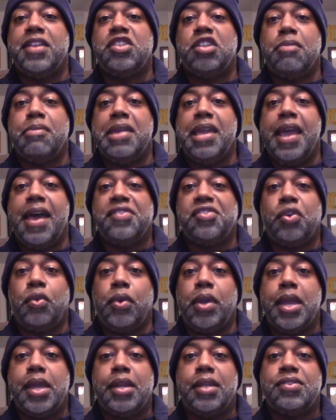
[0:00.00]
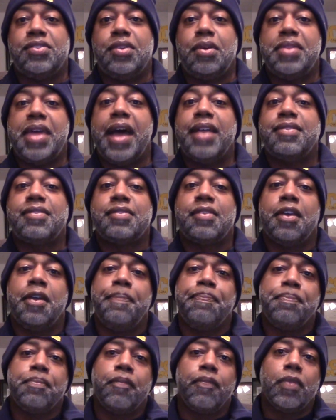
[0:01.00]
Jimmy has created. So that's
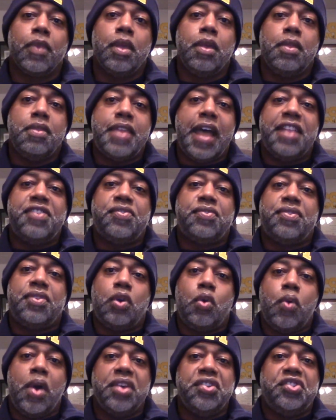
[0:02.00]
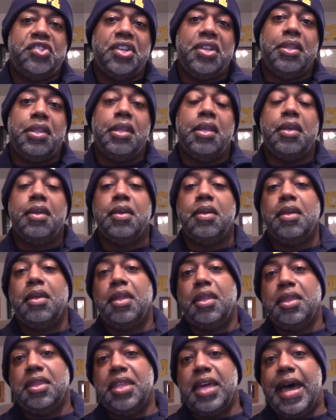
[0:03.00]
the question
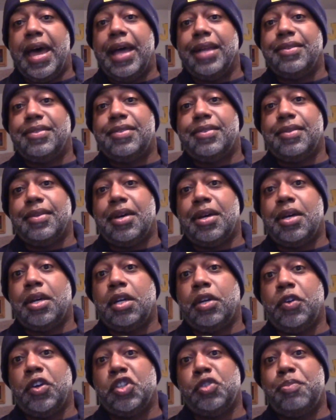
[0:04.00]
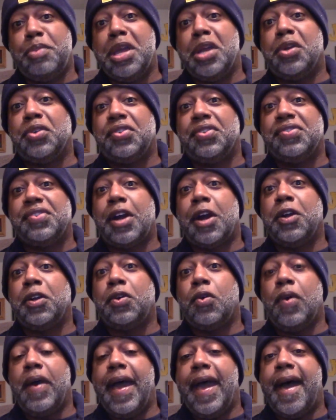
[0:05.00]
that Chris Peterson's
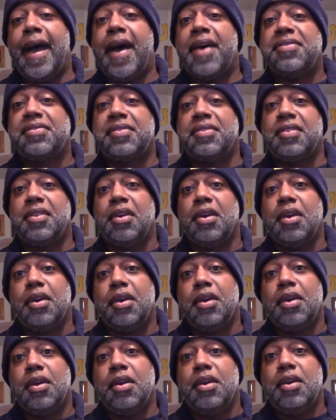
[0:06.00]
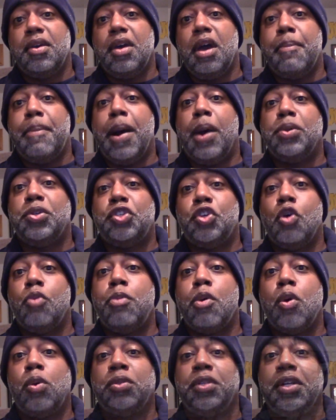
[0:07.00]
article asked about Joe
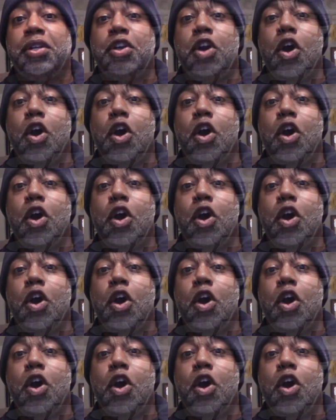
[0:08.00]
Bolden